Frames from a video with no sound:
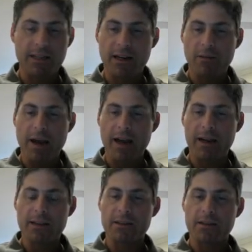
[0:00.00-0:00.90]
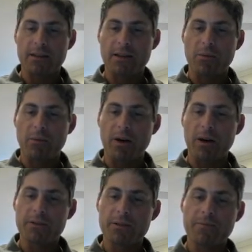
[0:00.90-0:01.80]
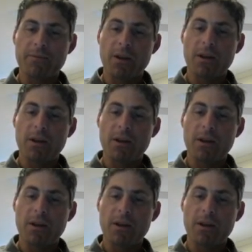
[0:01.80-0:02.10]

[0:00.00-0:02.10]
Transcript: the aromatics and the double bonds.